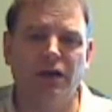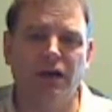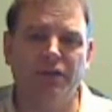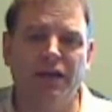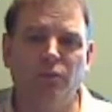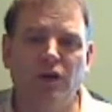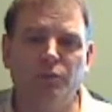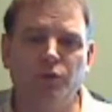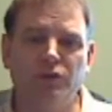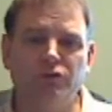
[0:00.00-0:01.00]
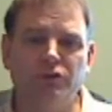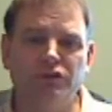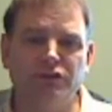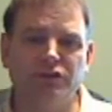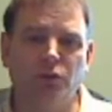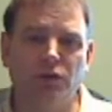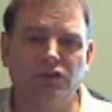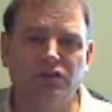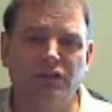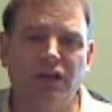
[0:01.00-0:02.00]
That might be the research
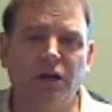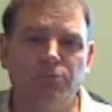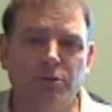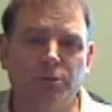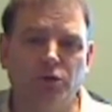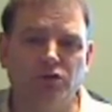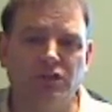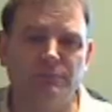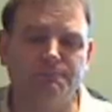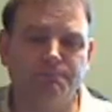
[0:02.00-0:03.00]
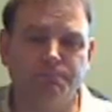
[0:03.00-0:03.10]
question that I'm proposing.